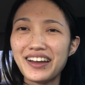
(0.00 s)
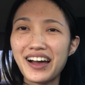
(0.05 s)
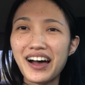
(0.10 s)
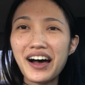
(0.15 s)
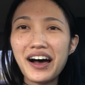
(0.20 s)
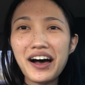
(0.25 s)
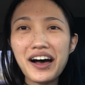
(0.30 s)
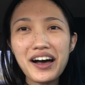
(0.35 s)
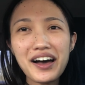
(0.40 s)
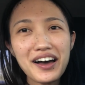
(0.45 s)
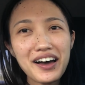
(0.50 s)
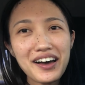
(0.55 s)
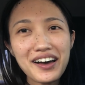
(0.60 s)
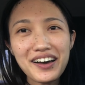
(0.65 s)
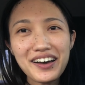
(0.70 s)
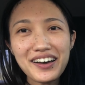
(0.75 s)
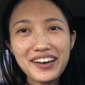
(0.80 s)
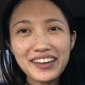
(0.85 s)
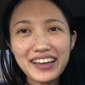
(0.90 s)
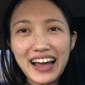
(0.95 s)

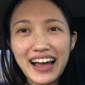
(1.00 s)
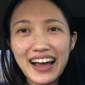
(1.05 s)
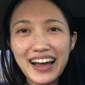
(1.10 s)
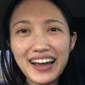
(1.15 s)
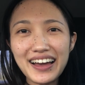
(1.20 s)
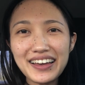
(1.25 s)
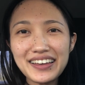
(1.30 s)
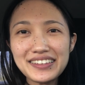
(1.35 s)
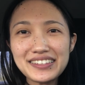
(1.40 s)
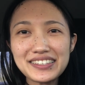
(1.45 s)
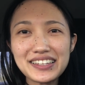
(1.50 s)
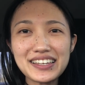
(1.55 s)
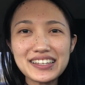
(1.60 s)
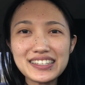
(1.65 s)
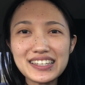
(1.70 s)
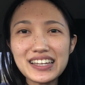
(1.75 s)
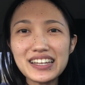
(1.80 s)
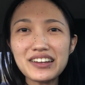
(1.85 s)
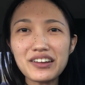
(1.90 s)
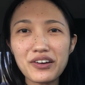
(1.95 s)
Uh, guys, is
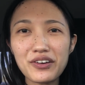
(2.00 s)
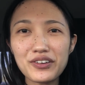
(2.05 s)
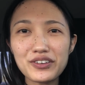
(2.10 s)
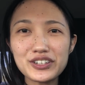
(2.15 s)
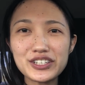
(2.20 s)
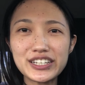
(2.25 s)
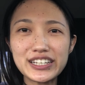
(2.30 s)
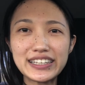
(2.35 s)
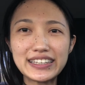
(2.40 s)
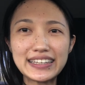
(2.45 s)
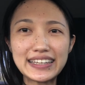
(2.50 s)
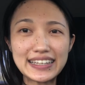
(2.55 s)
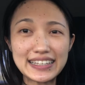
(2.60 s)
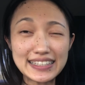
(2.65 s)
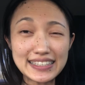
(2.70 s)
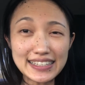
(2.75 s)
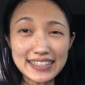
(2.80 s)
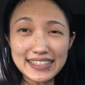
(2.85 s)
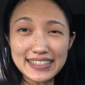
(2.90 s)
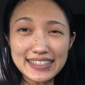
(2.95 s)
it Hershey
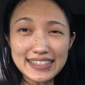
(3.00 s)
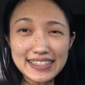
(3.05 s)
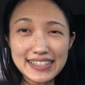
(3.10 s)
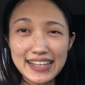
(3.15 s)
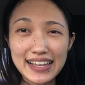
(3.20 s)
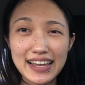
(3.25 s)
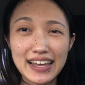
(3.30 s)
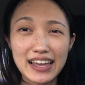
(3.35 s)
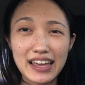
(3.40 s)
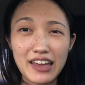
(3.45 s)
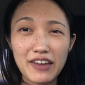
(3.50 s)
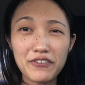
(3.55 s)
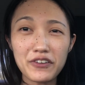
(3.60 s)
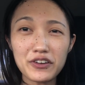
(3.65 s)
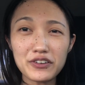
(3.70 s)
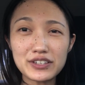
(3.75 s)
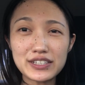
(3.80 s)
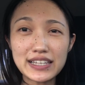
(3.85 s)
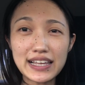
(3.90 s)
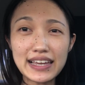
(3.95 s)
Kisses? If
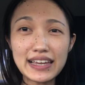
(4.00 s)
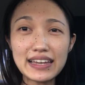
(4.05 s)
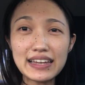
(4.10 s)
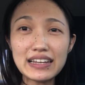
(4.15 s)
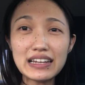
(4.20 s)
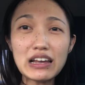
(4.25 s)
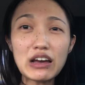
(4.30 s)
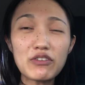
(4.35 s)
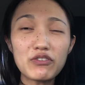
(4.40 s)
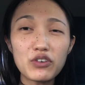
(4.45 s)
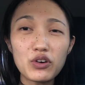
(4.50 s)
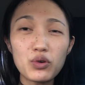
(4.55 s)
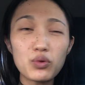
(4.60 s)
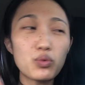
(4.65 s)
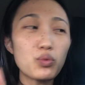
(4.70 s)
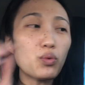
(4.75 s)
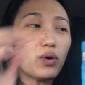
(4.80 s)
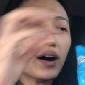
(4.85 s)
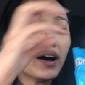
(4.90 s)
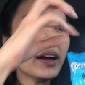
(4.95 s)
you're saying for
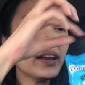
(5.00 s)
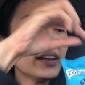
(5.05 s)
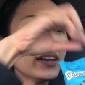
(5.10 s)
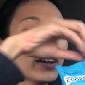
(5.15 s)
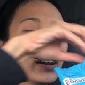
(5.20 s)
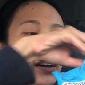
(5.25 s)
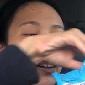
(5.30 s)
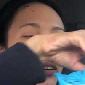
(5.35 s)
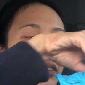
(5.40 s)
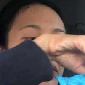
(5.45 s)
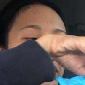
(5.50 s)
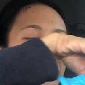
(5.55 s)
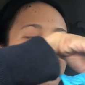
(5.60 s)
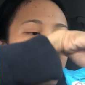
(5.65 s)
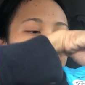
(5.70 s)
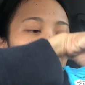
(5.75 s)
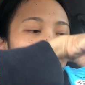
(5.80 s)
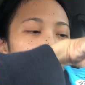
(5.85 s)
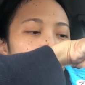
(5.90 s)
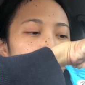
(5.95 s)
one,
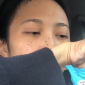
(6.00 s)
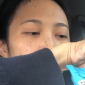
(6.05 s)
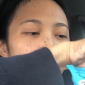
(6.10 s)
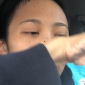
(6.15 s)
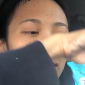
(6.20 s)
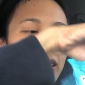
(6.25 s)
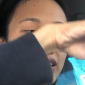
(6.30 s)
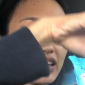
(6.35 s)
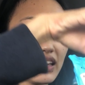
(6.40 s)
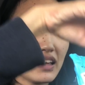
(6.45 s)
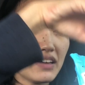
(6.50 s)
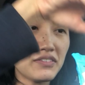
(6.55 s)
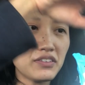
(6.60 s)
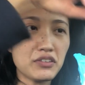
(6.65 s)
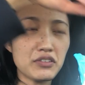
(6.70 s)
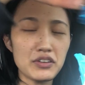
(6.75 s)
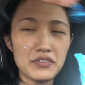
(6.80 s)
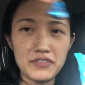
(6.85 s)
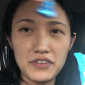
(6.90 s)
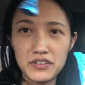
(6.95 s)
if
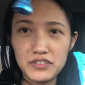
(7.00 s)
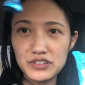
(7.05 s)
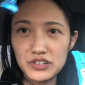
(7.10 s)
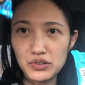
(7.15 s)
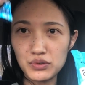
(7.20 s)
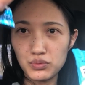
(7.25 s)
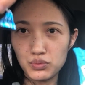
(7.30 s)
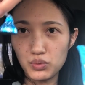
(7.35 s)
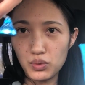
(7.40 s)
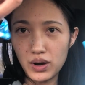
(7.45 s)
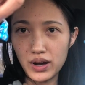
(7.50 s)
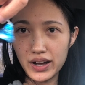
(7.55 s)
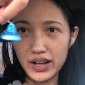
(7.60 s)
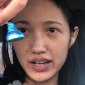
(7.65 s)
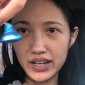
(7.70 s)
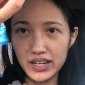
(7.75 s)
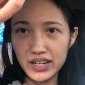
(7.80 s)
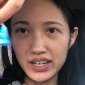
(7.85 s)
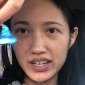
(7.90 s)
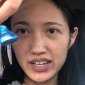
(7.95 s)
you're referring to
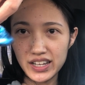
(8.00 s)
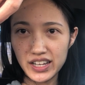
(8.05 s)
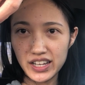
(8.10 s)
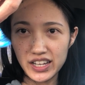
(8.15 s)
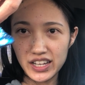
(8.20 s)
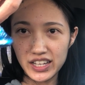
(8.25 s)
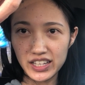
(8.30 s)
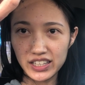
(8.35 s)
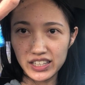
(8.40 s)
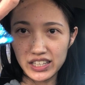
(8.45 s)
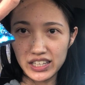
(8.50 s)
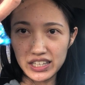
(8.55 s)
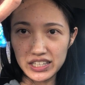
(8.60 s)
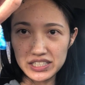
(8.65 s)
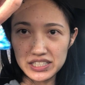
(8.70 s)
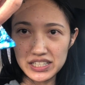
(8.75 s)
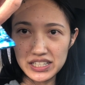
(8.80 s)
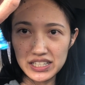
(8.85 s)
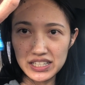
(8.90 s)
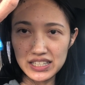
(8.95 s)
one
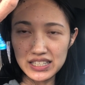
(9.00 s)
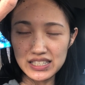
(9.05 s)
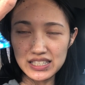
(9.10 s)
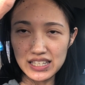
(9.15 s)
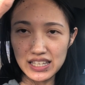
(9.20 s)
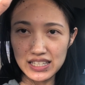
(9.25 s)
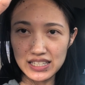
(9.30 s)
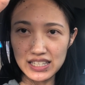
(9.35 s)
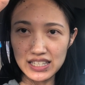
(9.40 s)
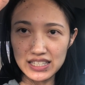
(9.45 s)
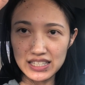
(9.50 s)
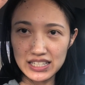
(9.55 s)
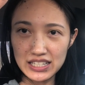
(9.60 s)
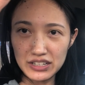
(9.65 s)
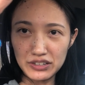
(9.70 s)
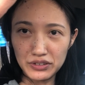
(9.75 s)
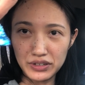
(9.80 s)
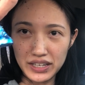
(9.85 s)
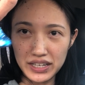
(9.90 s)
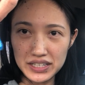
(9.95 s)
kisses, is it
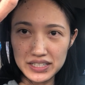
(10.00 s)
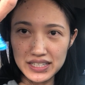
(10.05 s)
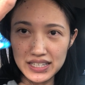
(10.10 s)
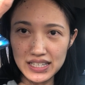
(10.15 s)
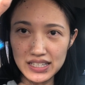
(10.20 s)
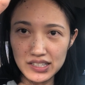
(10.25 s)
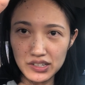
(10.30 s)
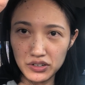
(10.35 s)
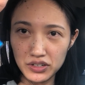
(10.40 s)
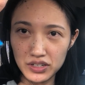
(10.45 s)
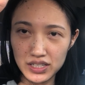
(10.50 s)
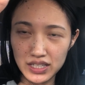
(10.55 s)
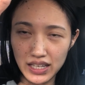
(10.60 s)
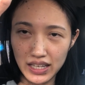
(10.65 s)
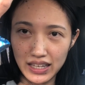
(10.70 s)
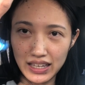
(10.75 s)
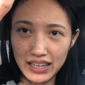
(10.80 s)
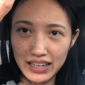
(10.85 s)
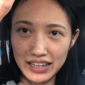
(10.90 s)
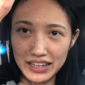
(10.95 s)
still kisses or is
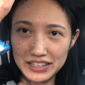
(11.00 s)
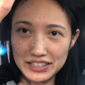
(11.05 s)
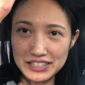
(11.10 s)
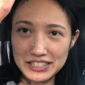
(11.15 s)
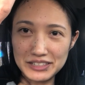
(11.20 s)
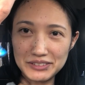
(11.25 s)
it kiss?